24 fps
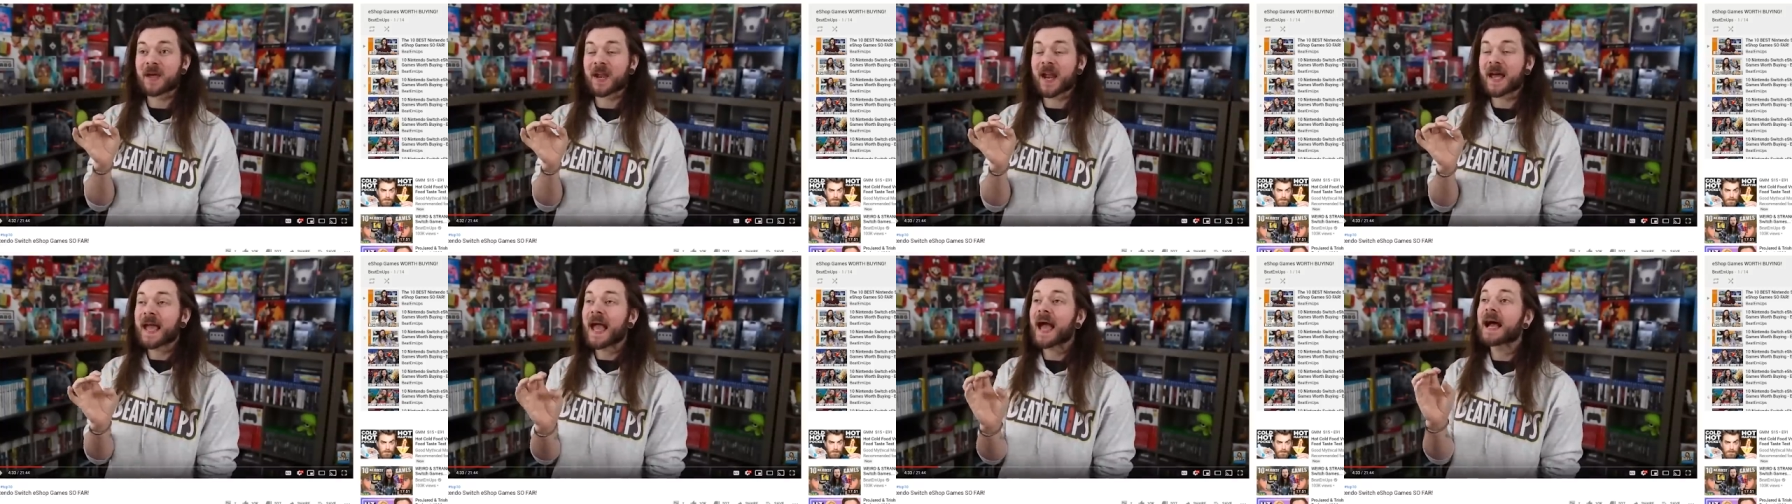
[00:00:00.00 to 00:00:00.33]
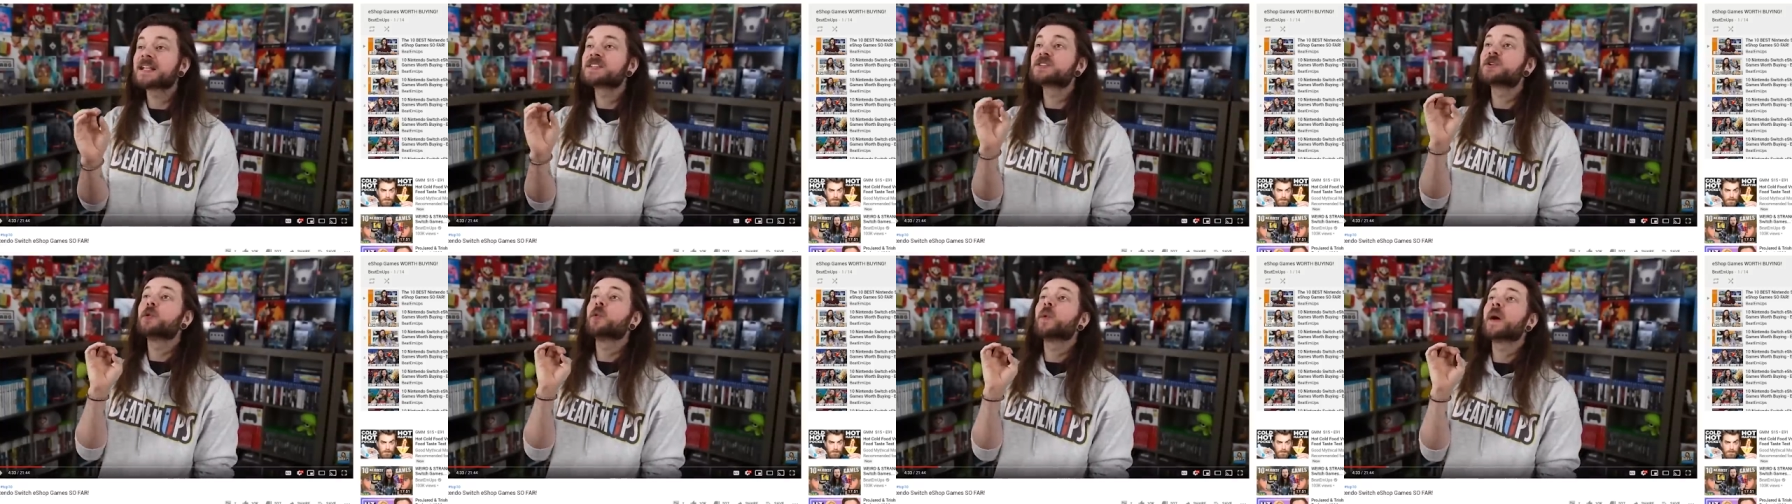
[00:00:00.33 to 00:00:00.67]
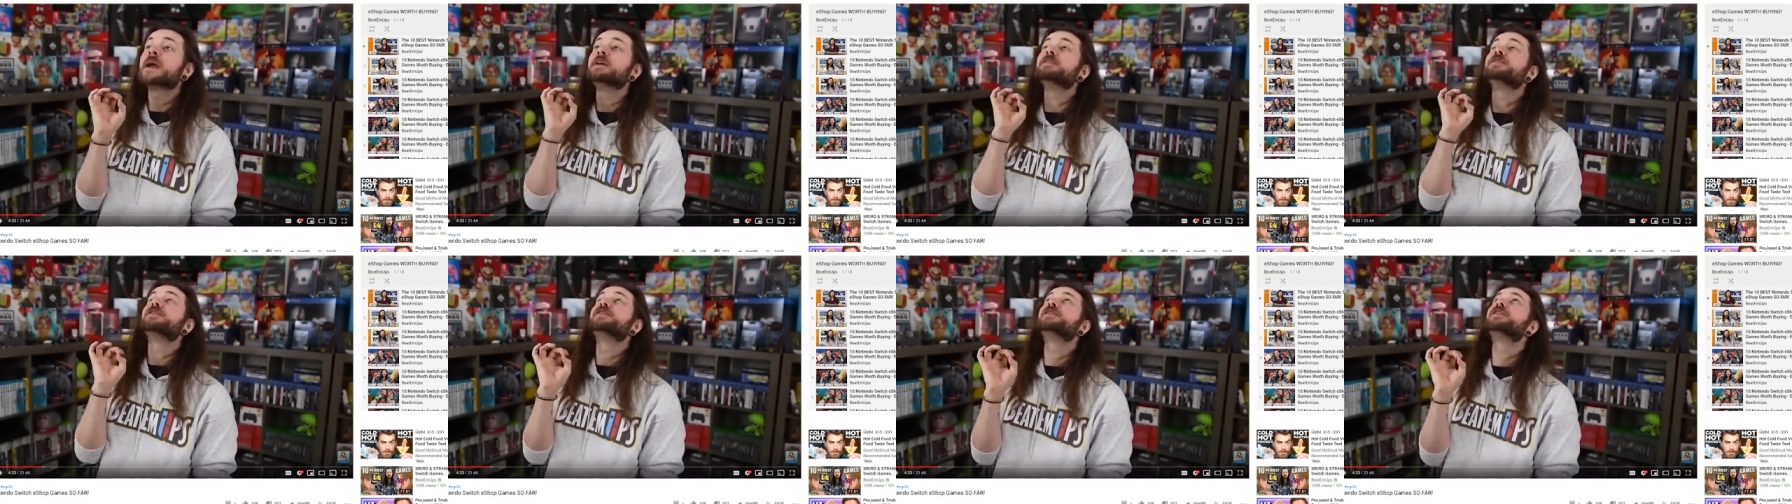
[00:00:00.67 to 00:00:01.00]
Why have
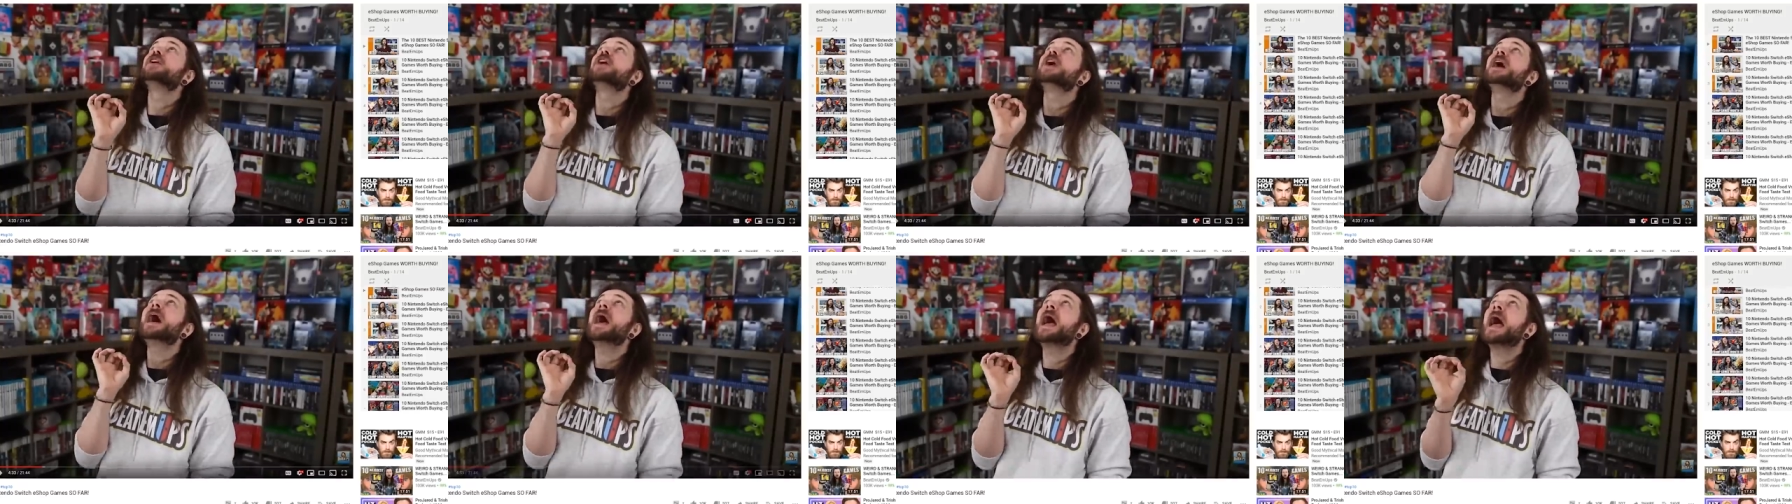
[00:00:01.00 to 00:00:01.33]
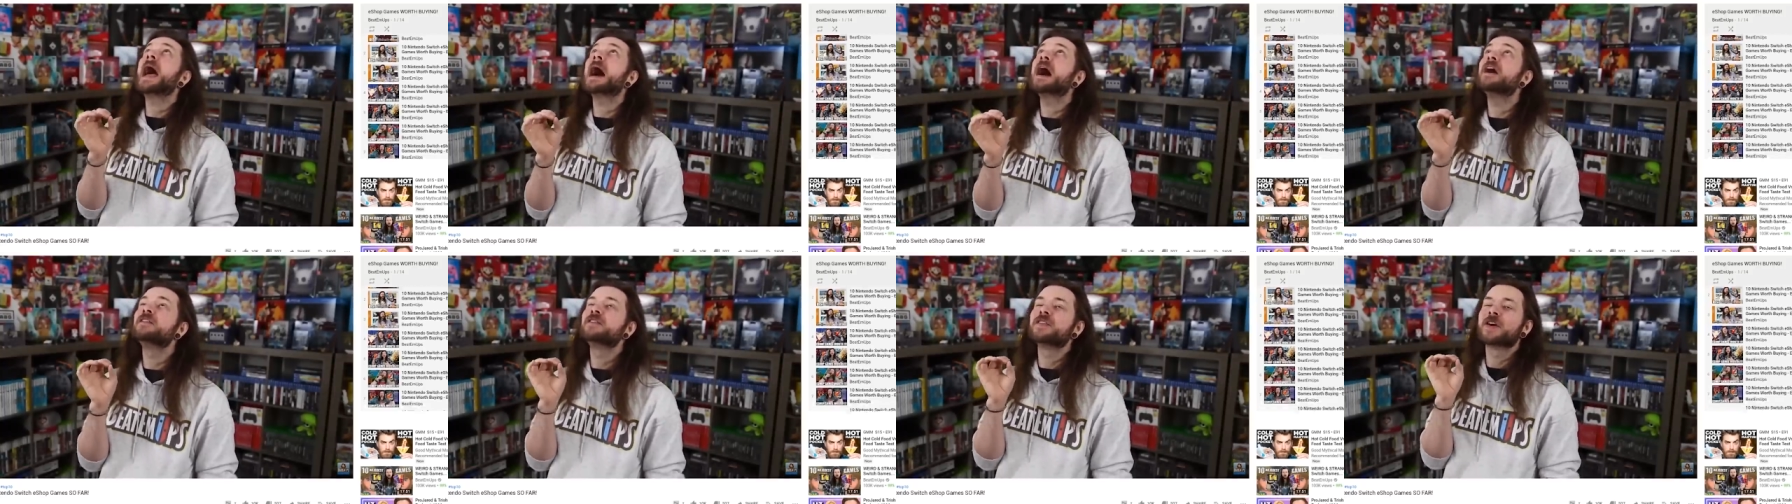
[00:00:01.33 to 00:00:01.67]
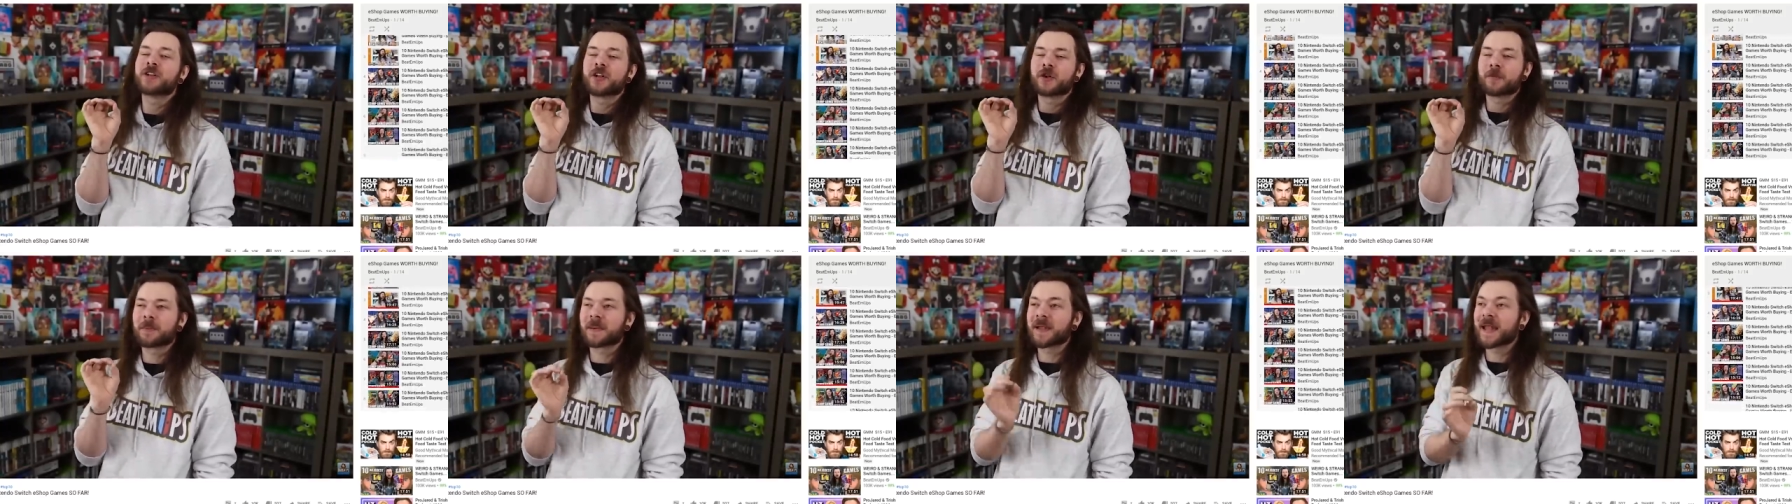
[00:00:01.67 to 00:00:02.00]
indie games blown up on
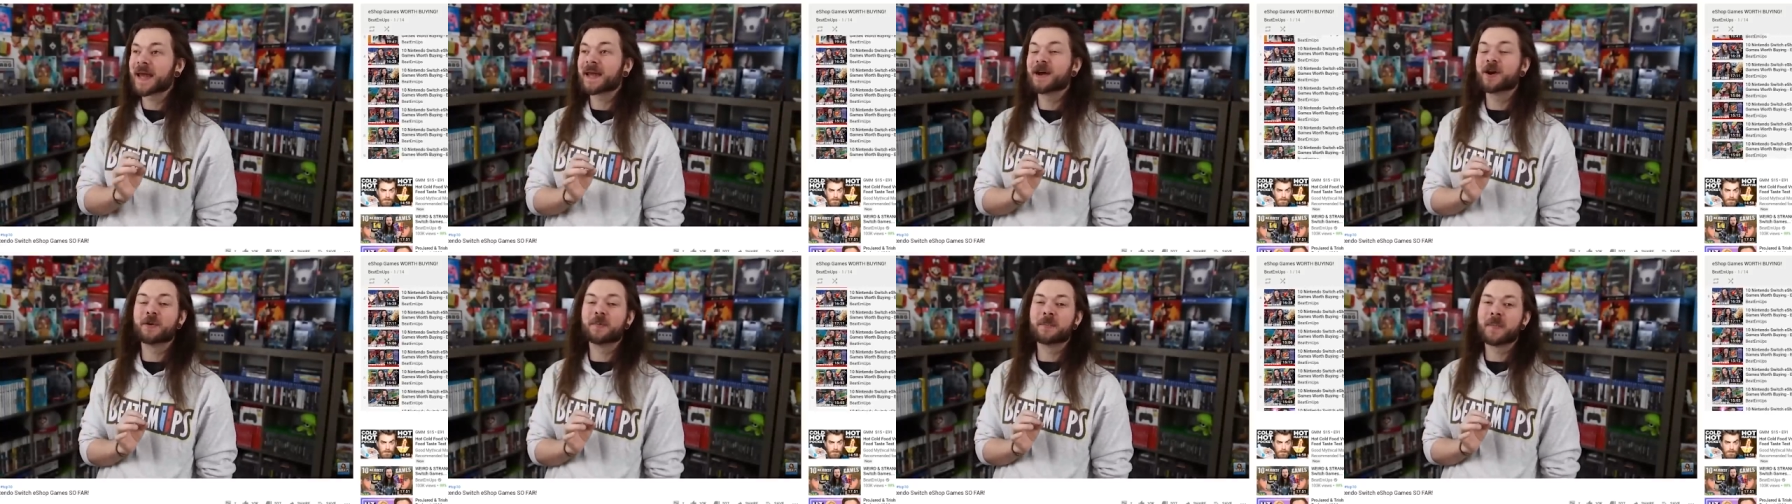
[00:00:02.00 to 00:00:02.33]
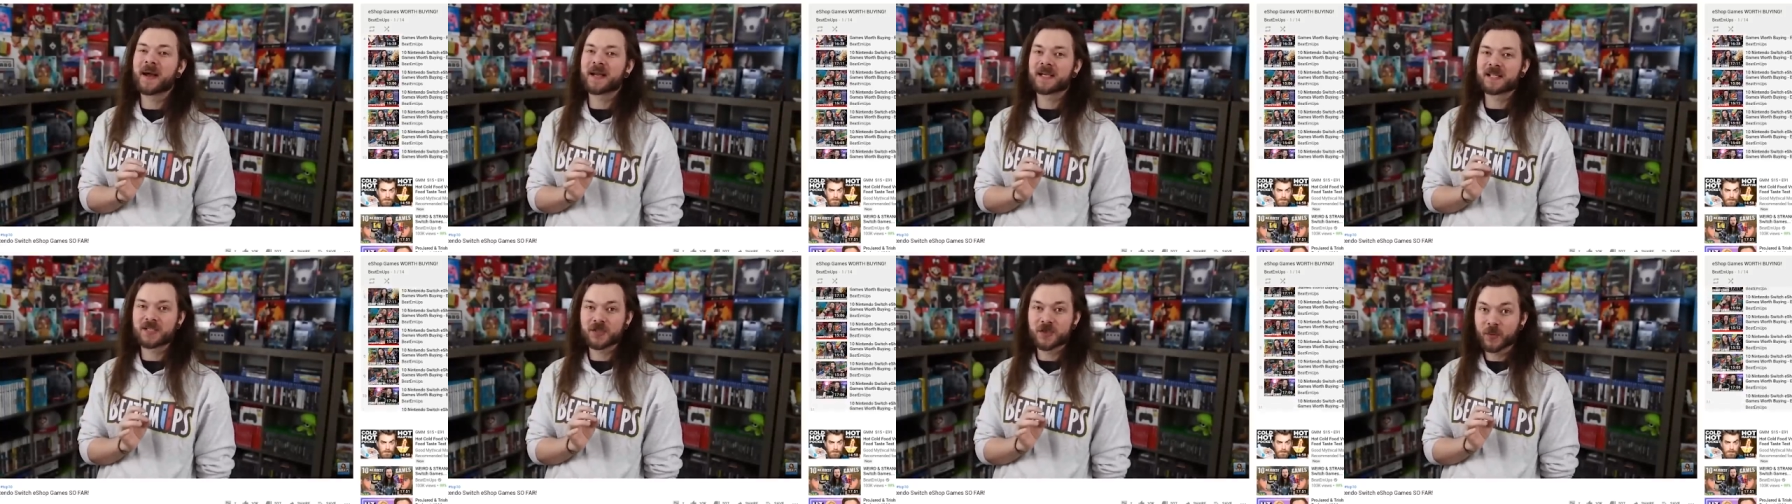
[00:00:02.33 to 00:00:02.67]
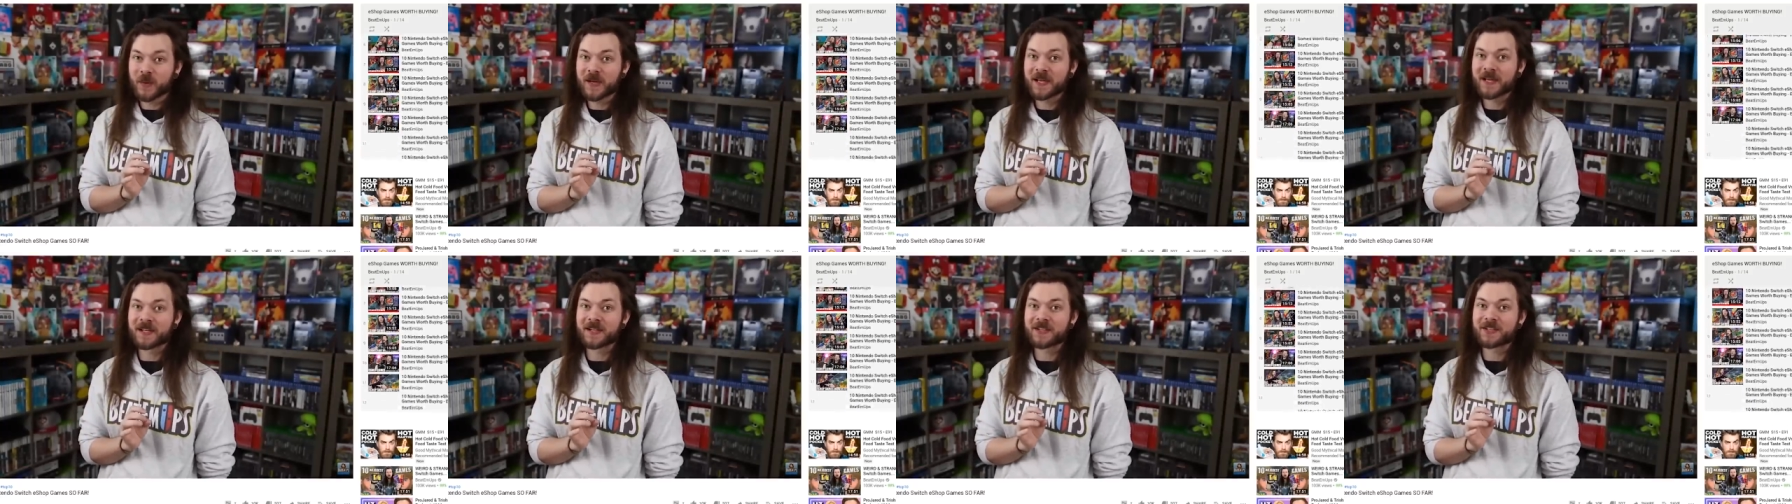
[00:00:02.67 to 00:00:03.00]
the Switch so
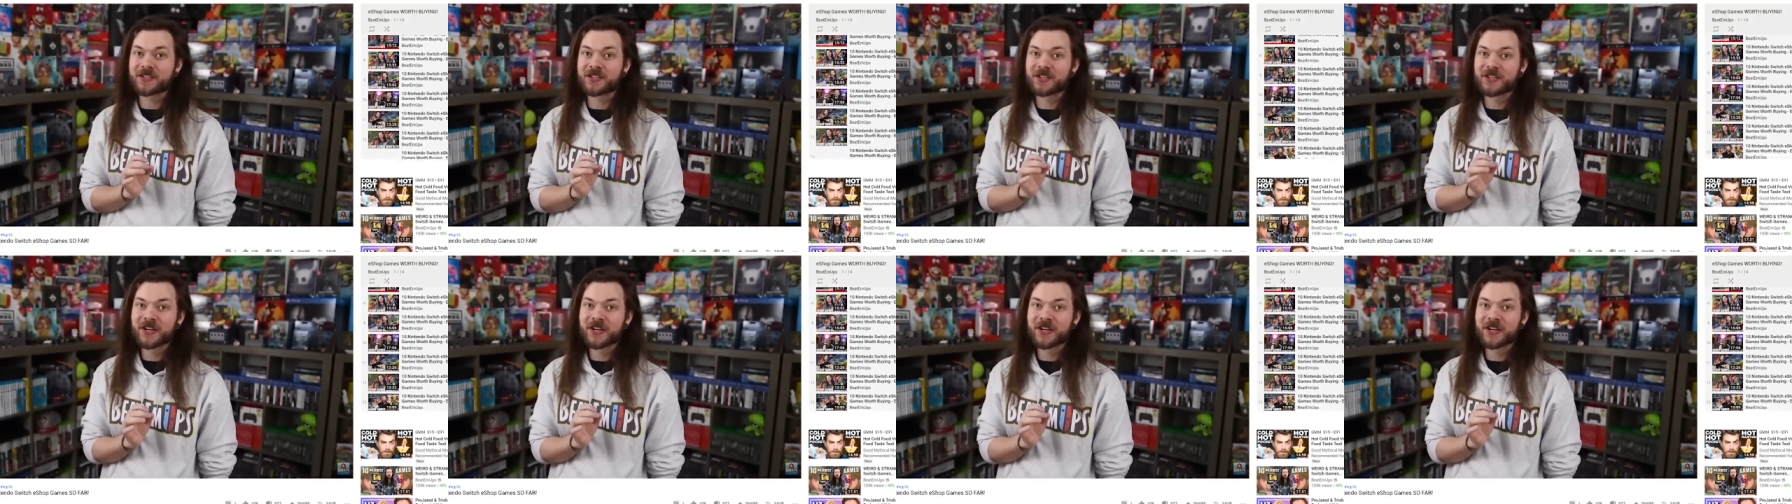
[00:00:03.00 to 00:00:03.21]
much? I'll